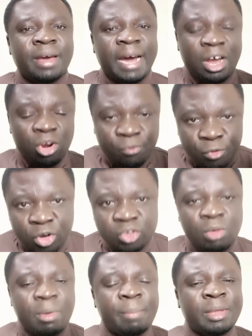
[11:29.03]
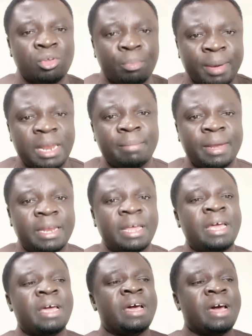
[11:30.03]
And of course, your members of parliament
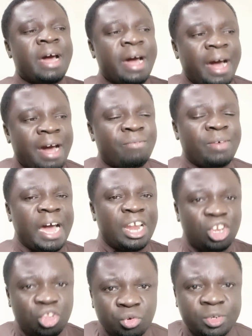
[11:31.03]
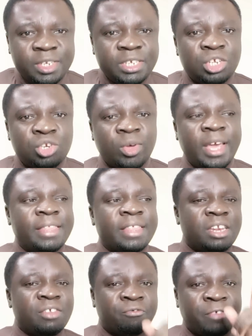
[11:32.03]
have a duty to
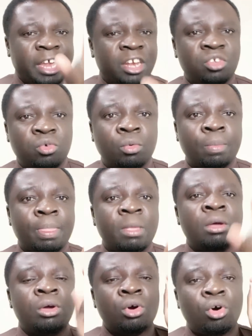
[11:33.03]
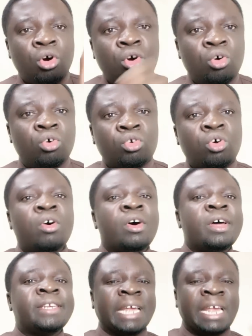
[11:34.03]
either defend you
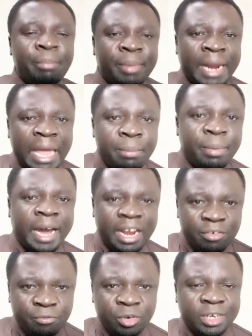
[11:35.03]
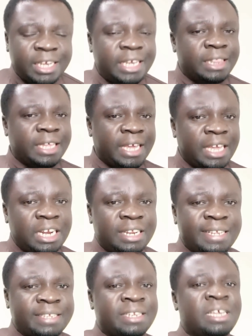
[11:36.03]
or take bribe and vote in the
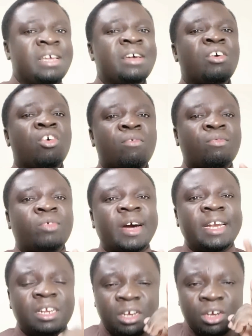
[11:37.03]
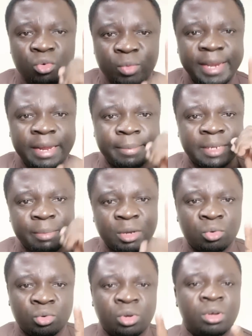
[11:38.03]
interest of one William Samoei
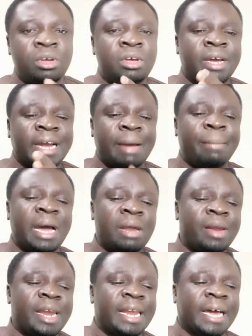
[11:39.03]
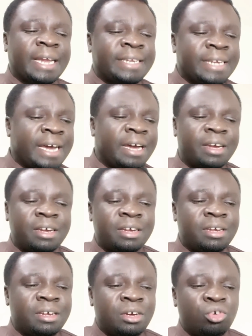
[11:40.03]
Ruto. Kama Kalwala nakataa,
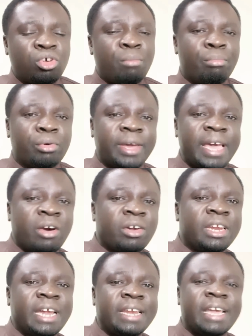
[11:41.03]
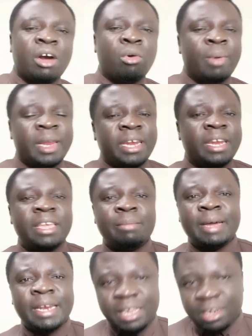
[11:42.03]
uyo mbunge yako ni nani akubaliana na hii
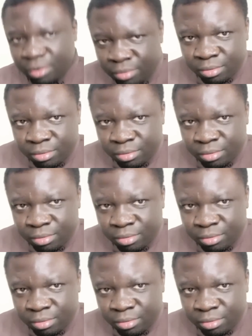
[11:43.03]
maneno?